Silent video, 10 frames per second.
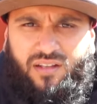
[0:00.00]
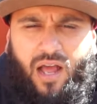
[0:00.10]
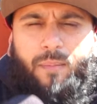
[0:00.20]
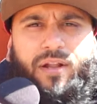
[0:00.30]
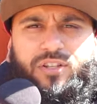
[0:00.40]

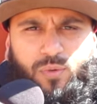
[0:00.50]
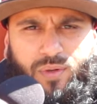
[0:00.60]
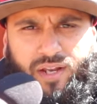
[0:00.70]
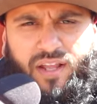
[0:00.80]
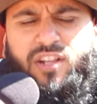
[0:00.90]
I'm not
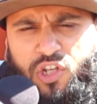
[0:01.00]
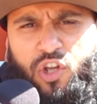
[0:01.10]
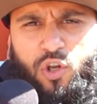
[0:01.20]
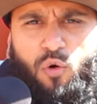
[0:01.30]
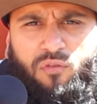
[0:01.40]
doing it. It's
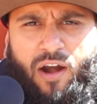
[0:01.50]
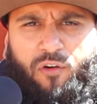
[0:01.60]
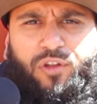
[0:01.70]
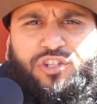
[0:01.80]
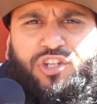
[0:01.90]
going to go
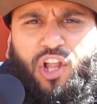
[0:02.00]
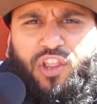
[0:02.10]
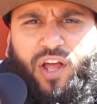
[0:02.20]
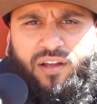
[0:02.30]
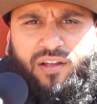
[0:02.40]
viral,
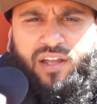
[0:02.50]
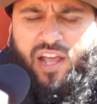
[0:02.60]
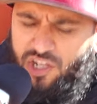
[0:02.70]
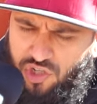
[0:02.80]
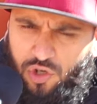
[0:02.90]
inshallah.
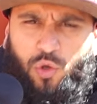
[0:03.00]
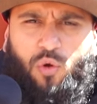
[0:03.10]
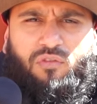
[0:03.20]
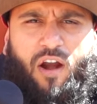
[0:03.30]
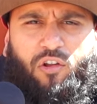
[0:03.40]
It's going to
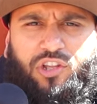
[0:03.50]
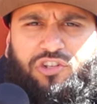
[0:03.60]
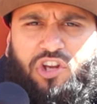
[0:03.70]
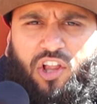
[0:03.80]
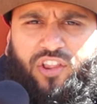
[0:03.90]
go viral,
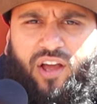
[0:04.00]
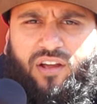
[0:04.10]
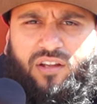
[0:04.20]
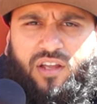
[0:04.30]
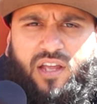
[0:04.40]
inshallah.
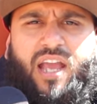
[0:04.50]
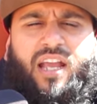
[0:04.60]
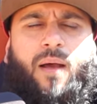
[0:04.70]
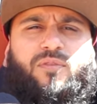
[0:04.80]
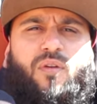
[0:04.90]
It
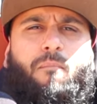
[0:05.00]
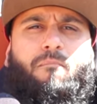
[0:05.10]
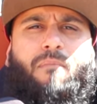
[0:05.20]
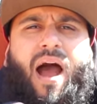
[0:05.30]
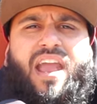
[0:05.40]
comes from
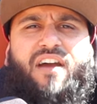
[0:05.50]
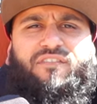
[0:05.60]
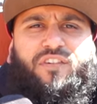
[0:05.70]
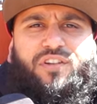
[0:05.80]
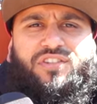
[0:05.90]
my
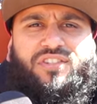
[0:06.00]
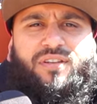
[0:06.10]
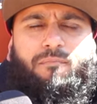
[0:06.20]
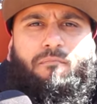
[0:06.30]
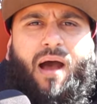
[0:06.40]
efforts,
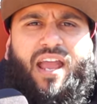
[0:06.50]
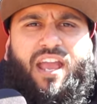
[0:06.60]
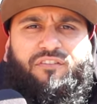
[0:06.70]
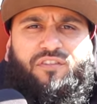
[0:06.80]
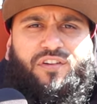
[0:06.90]

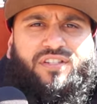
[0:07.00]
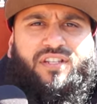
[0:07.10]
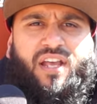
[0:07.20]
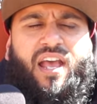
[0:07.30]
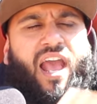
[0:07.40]

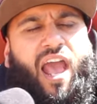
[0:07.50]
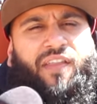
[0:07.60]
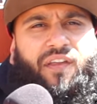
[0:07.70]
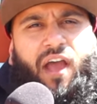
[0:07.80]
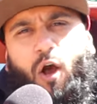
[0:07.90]

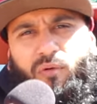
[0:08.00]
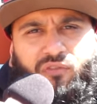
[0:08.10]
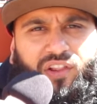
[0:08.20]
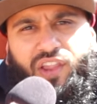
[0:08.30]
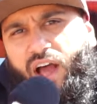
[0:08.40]
and the help
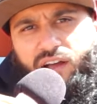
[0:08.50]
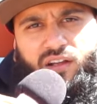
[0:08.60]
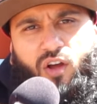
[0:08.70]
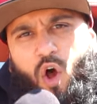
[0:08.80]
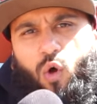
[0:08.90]
of Allah,
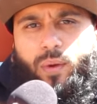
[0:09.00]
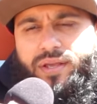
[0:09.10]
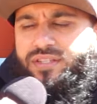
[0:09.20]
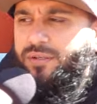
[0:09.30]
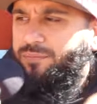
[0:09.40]

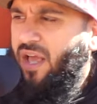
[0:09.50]
always.